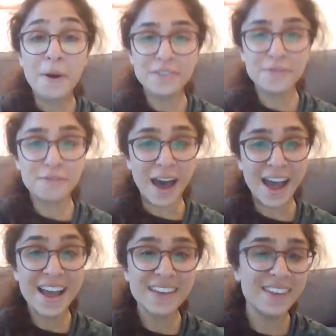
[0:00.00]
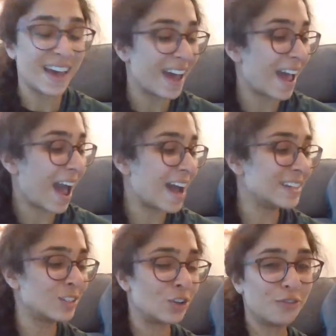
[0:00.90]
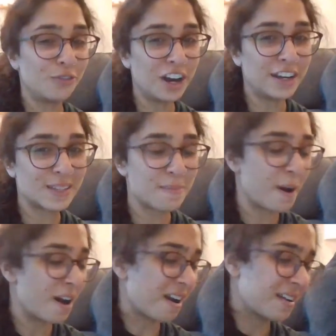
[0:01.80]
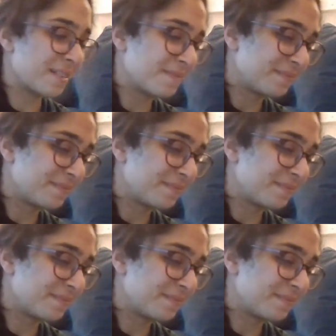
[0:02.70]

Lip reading: Put 5 as your first part.